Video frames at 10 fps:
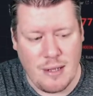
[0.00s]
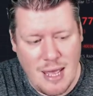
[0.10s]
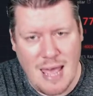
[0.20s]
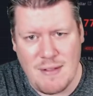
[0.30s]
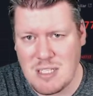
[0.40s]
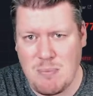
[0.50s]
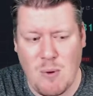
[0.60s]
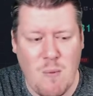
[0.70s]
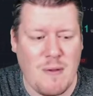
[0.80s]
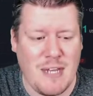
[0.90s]
And this is the
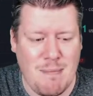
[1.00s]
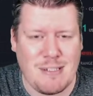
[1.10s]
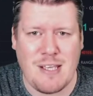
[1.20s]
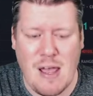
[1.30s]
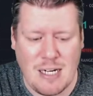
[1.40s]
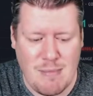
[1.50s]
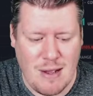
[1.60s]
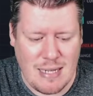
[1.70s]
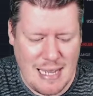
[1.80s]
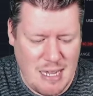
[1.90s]
bull run that I've been talking
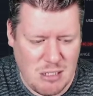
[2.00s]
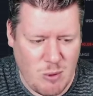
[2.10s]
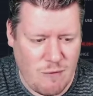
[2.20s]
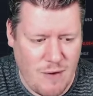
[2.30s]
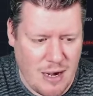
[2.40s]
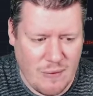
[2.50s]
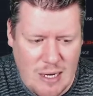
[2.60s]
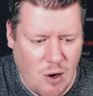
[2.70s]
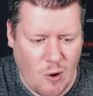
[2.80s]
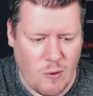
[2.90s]
about, guys. We finally
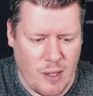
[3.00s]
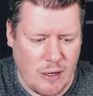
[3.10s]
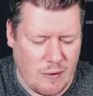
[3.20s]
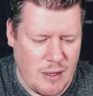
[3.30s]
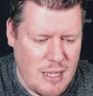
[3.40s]
are there.